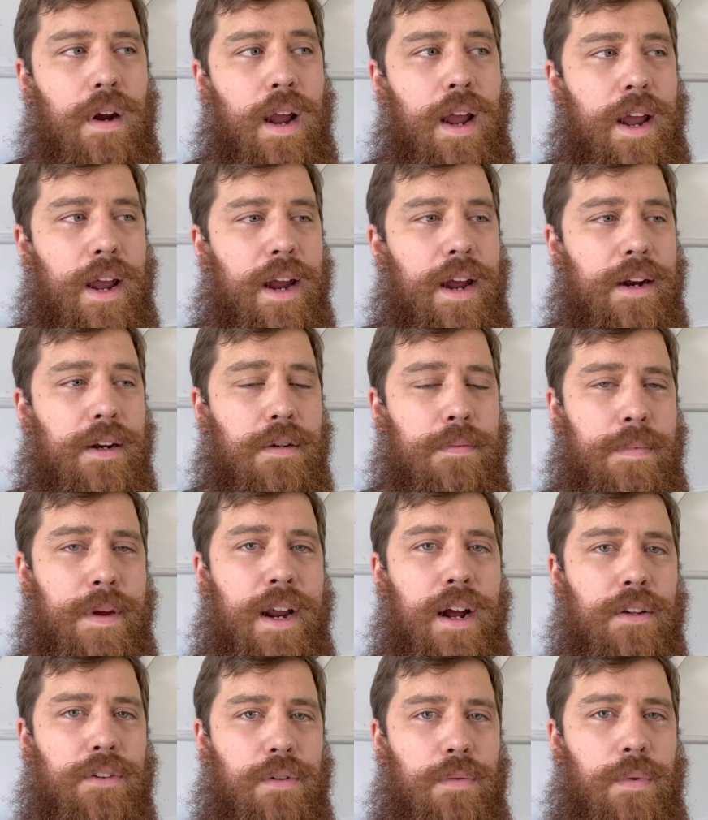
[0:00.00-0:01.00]
and being
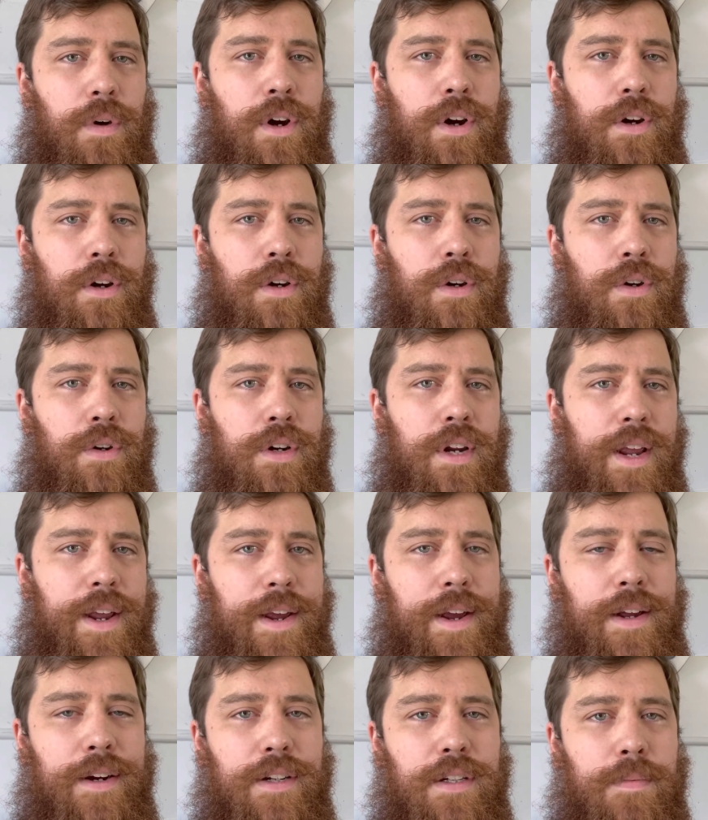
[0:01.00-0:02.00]
on the road
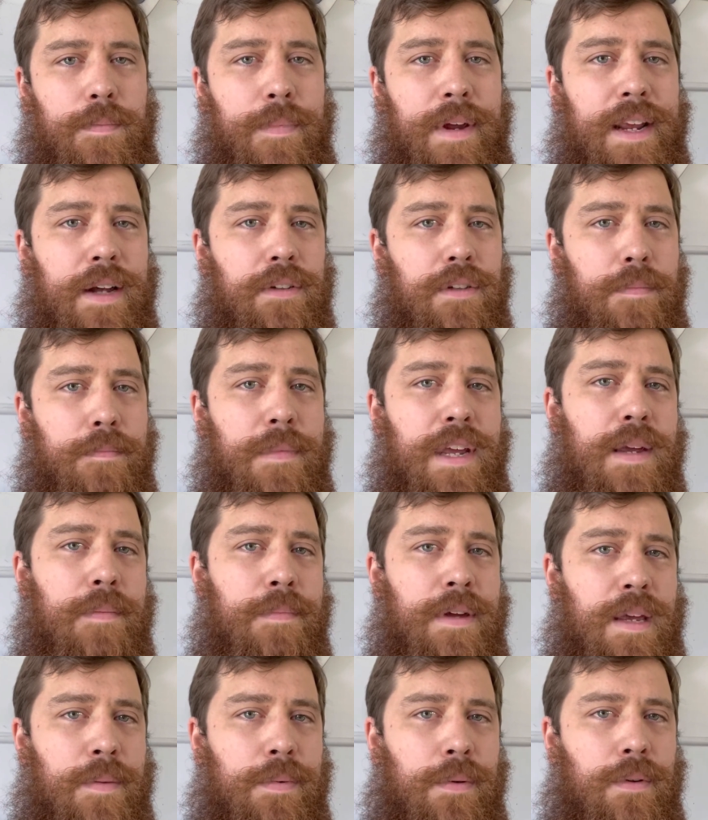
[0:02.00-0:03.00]
and being able to meet
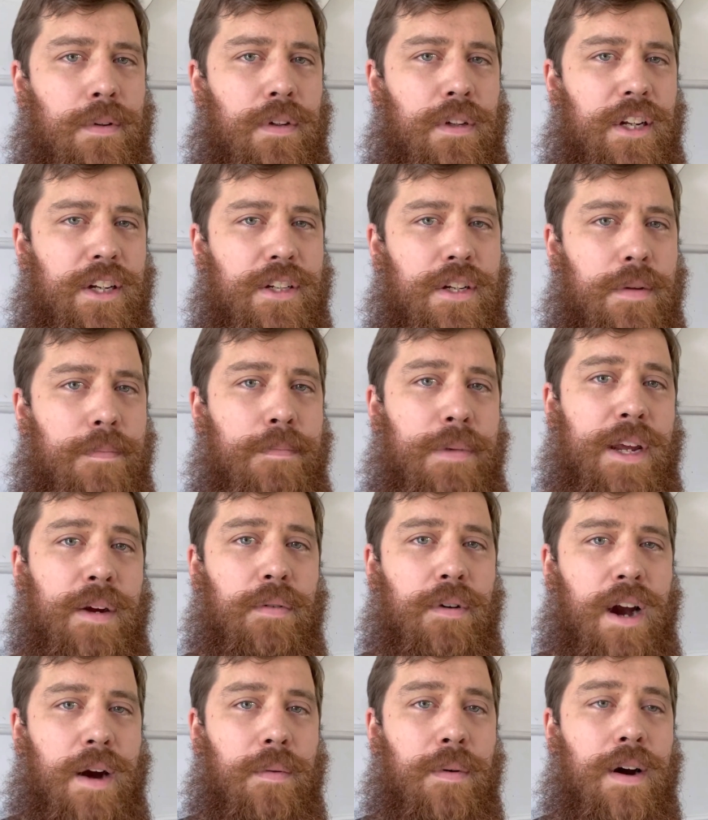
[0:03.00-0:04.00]
people and to be
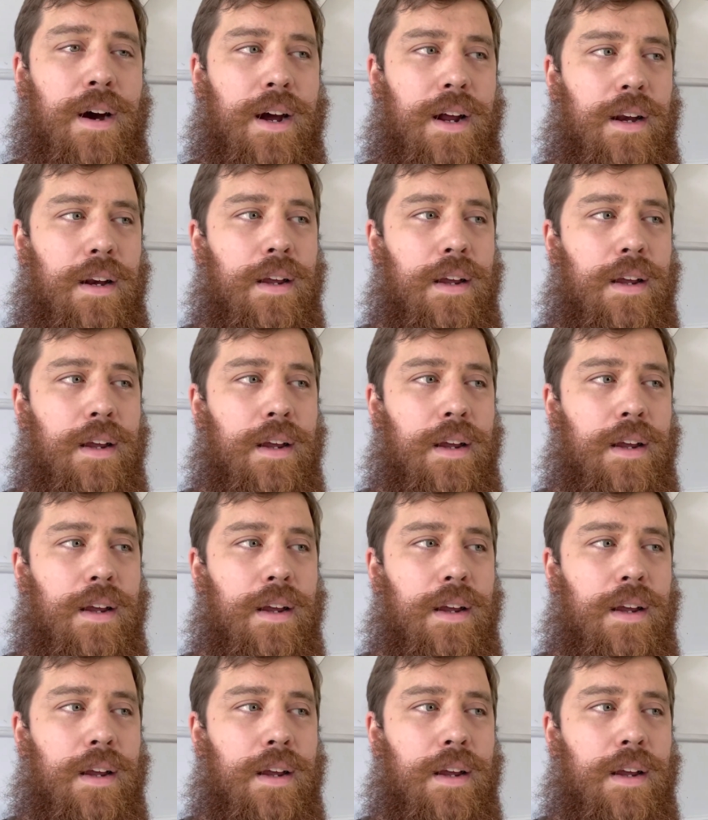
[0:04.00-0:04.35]
where I want,